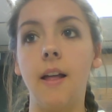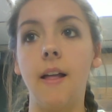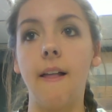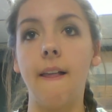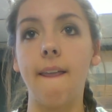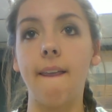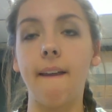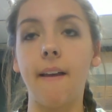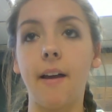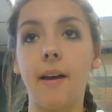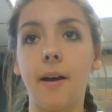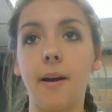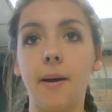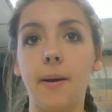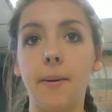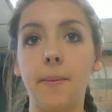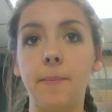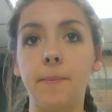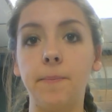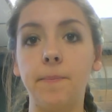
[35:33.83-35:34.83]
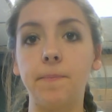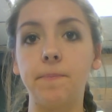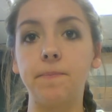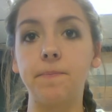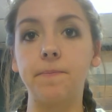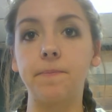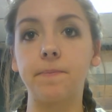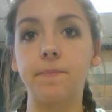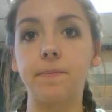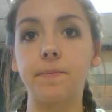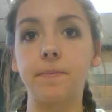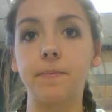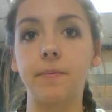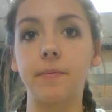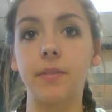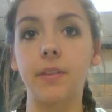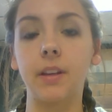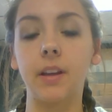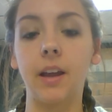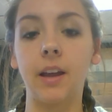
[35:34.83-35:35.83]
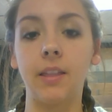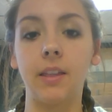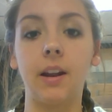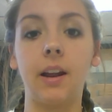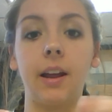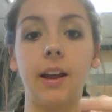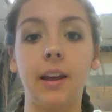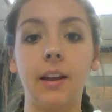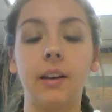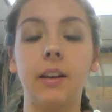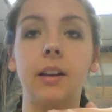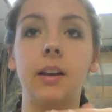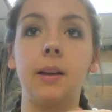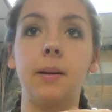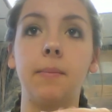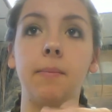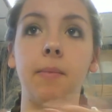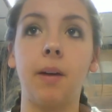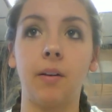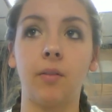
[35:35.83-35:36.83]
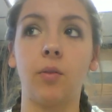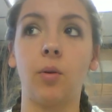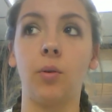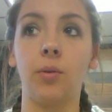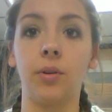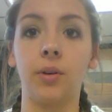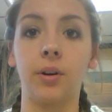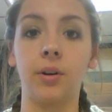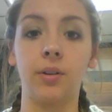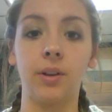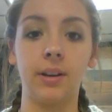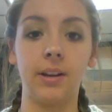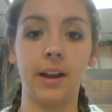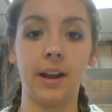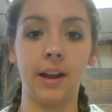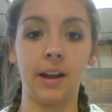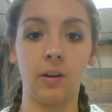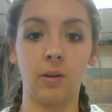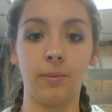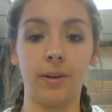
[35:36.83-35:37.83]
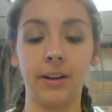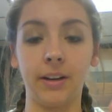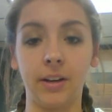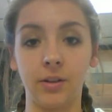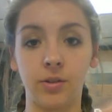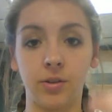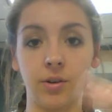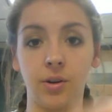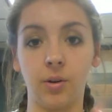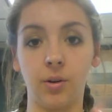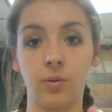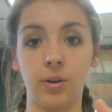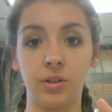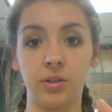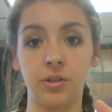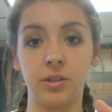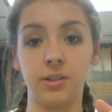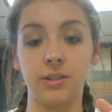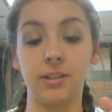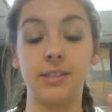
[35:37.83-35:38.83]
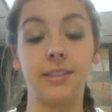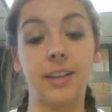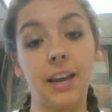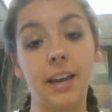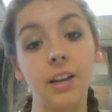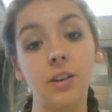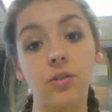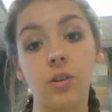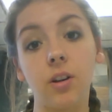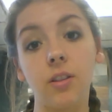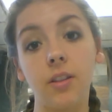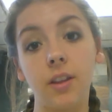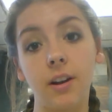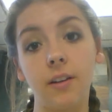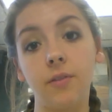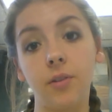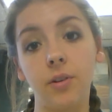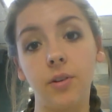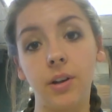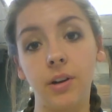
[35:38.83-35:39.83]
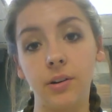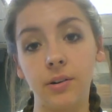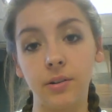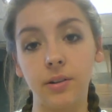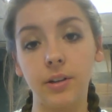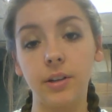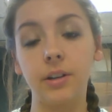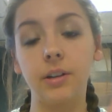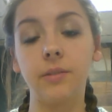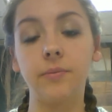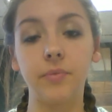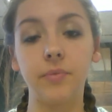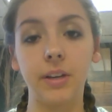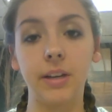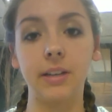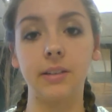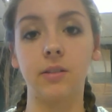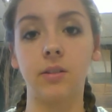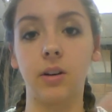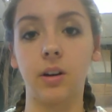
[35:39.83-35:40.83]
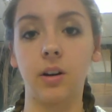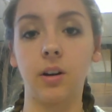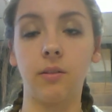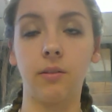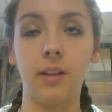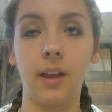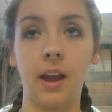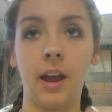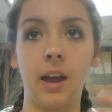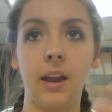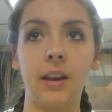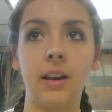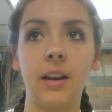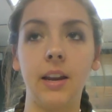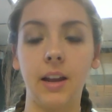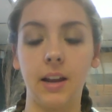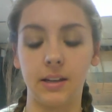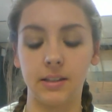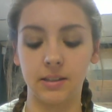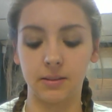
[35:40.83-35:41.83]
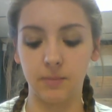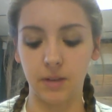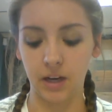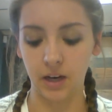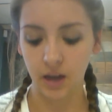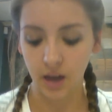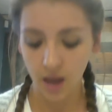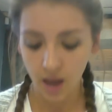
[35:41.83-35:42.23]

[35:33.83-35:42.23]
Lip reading: And then I handed him my folder that had all my yes or no questions. The Scantron that I filled out earlier, he's looking over that, and he asked me.